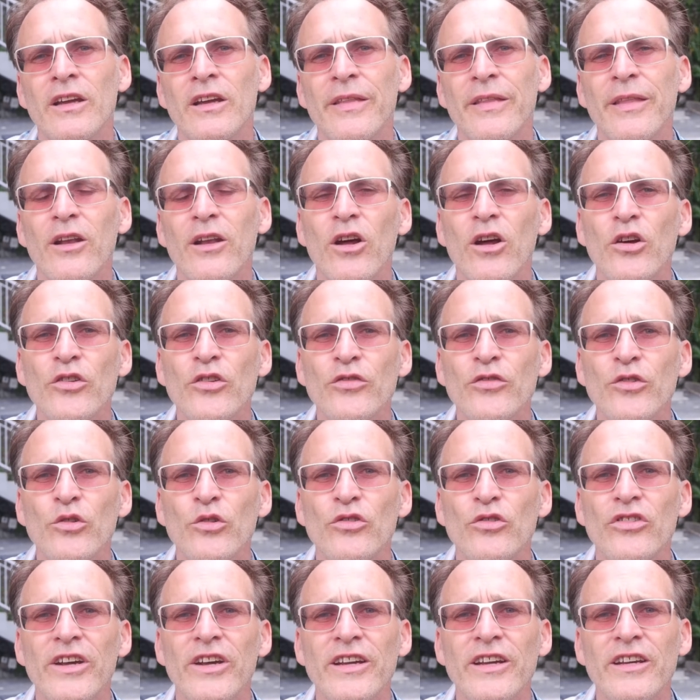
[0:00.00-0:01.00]
In the last
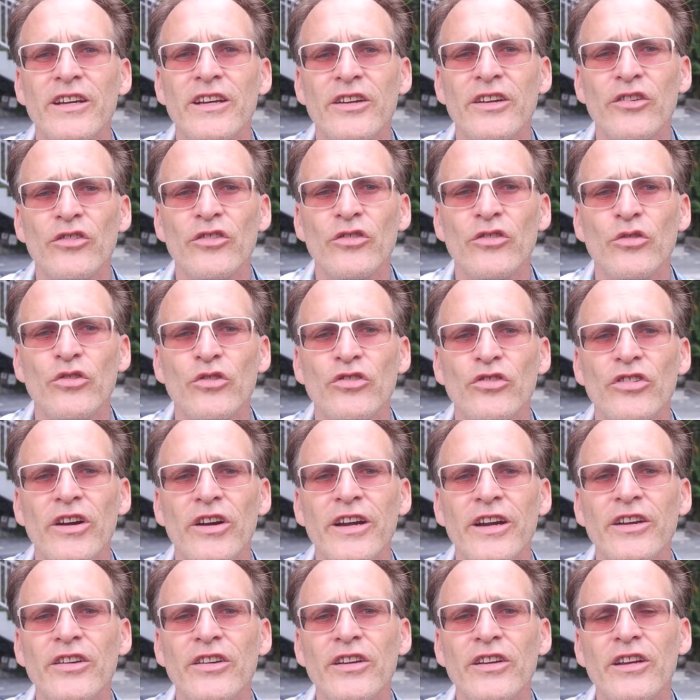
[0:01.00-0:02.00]
few decades,
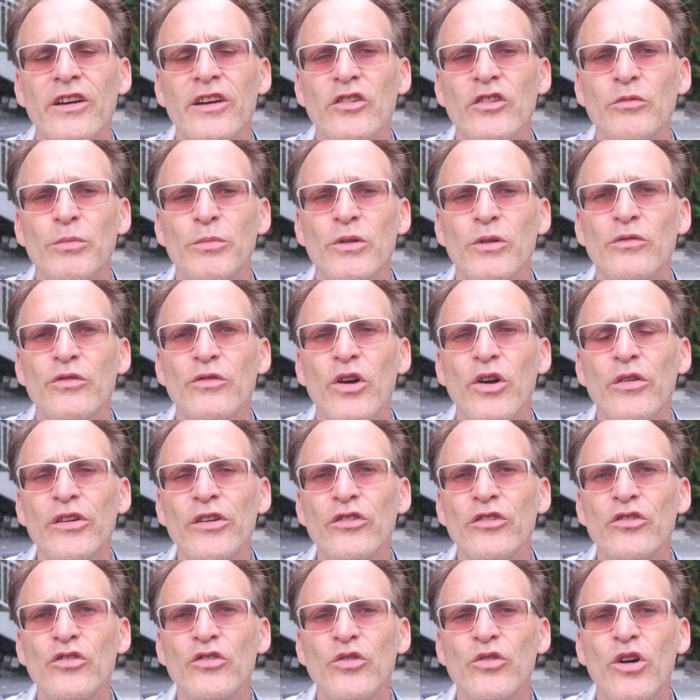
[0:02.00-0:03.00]
society has been
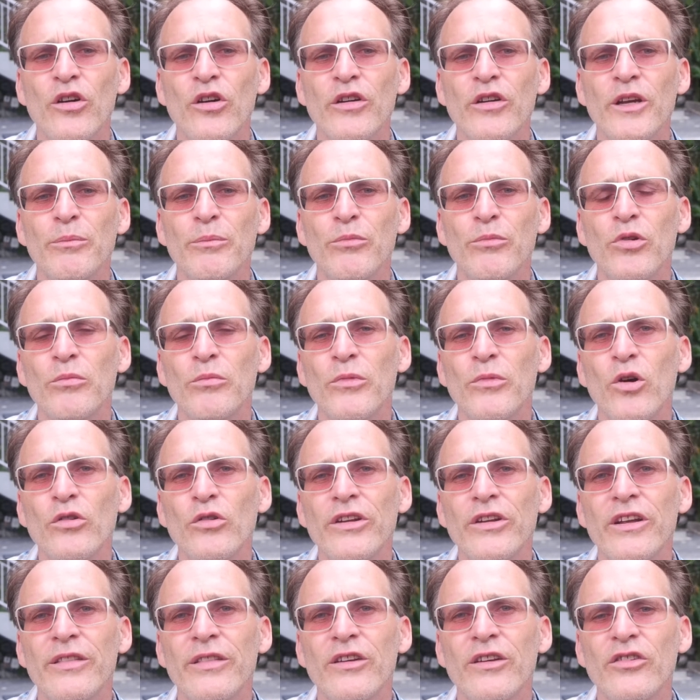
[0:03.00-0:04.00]
very strongly
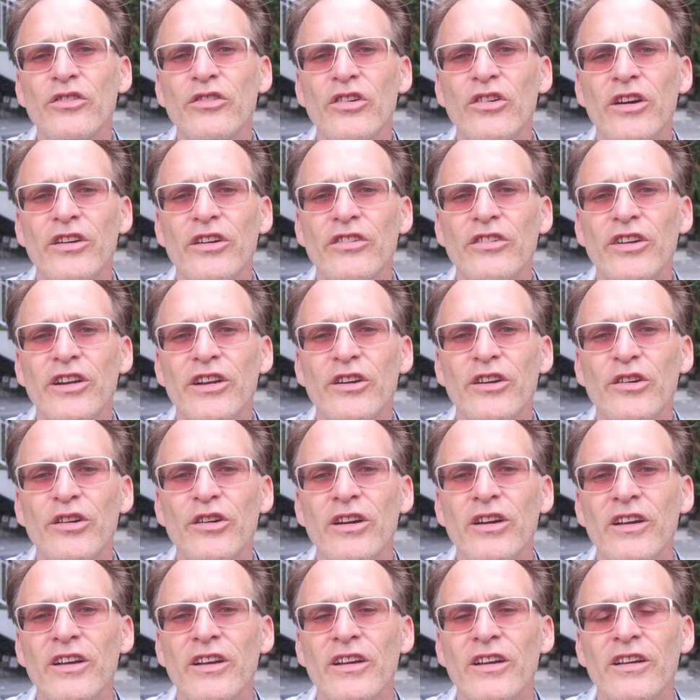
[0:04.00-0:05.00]
promoting this
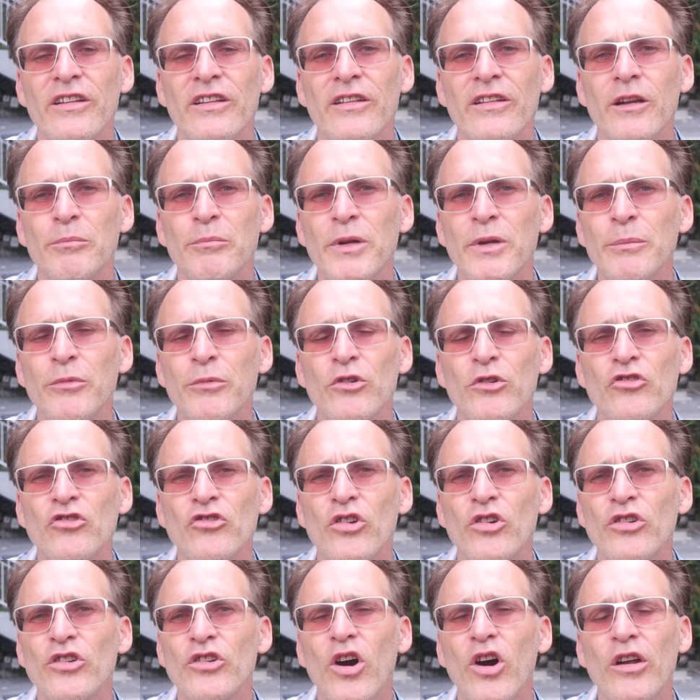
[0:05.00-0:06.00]
idea that people
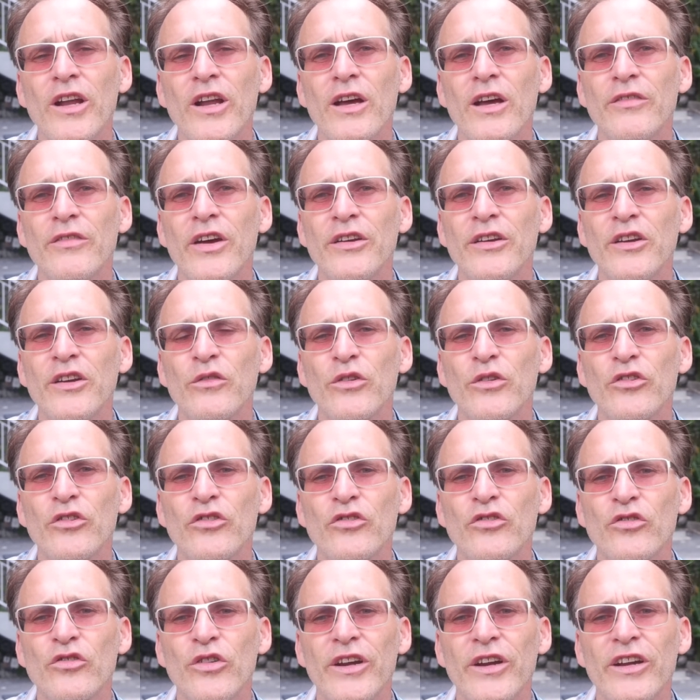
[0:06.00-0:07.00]
should not have any
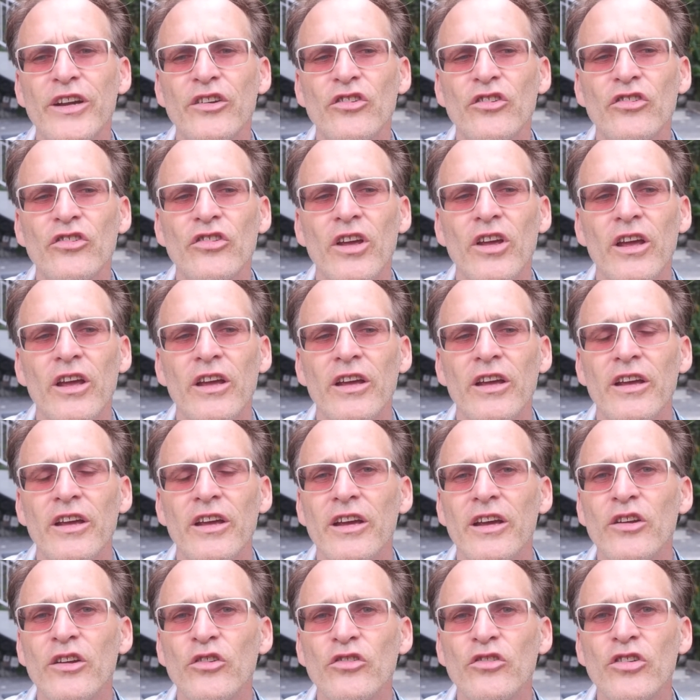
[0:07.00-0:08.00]
restraints
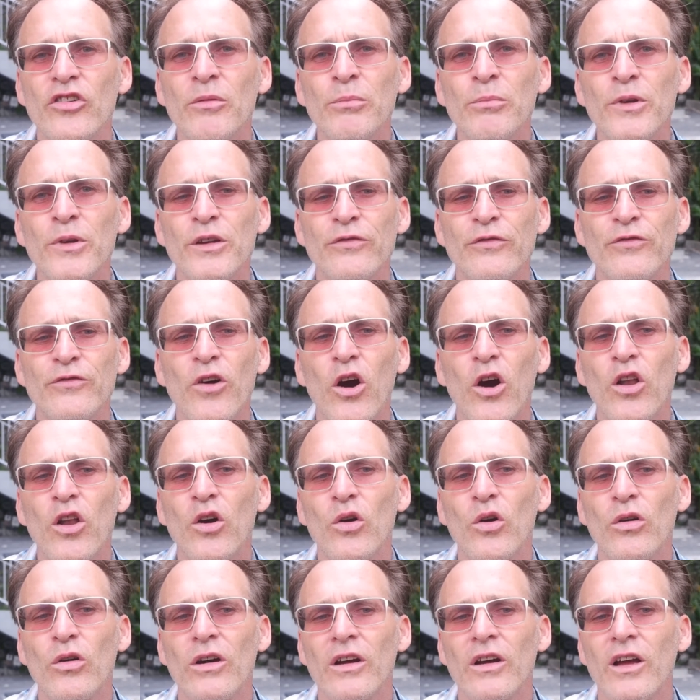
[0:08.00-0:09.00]
and simply
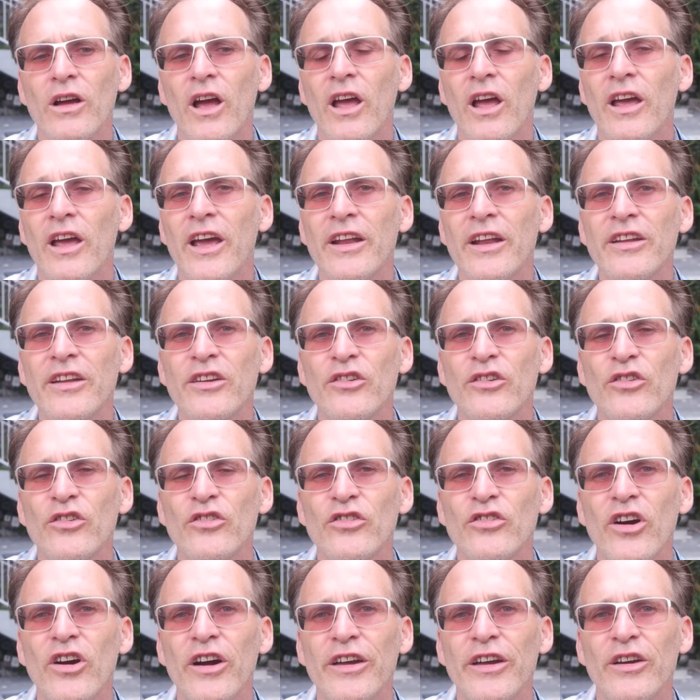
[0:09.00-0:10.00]
follow any
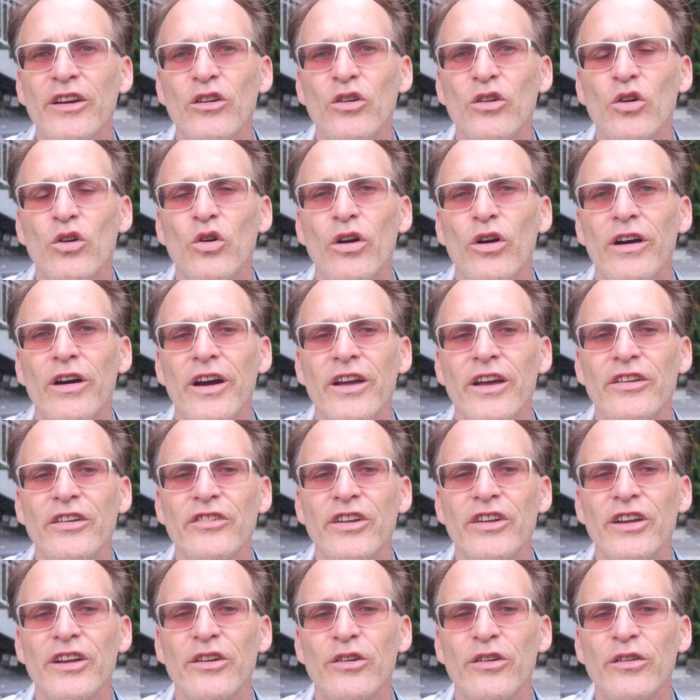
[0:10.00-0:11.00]
desire or
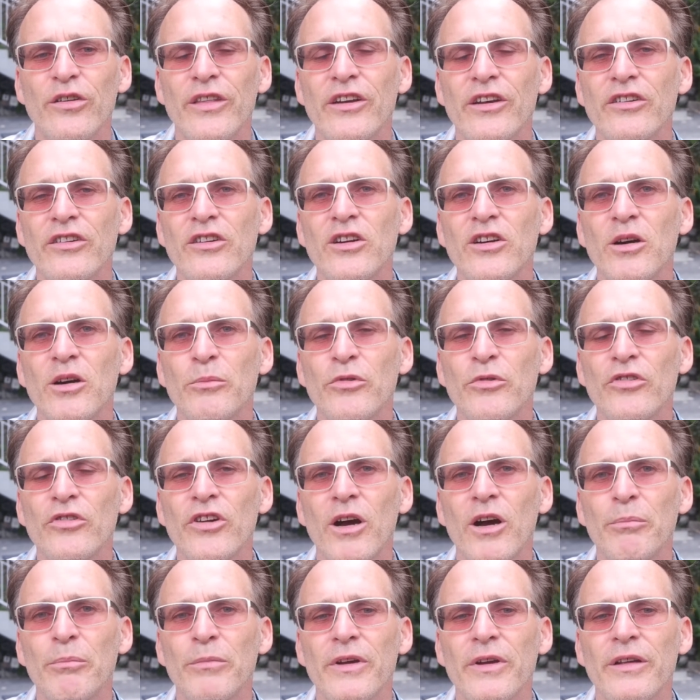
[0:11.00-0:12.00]
idea that comes
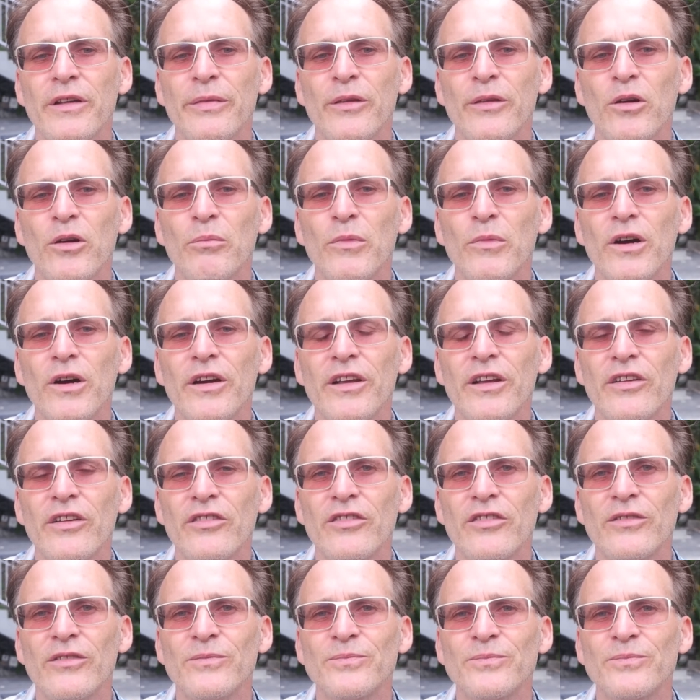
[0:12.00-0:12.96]
up in their mind.